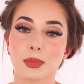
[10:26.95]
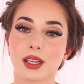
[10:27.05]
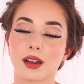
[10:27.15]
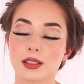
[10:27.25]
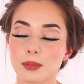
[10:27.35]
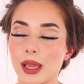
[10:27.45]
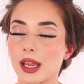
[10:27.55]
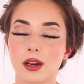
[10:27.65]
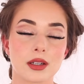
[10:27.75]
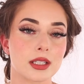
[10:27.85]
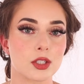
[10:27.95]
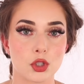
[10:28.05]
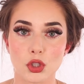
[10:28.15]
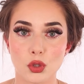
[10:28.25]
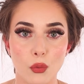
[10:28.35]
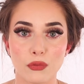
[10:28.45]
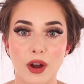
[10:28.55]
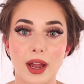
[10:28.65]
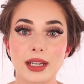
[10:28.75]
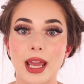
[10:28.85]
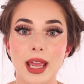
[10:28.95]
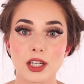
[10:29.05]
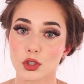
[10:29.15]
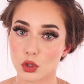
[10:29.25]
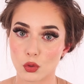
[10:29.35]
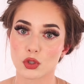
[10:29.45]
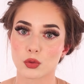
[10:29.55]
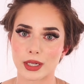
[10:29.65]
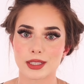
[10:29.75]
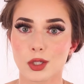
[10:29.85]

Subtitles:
because my hair is just so fine and so straight.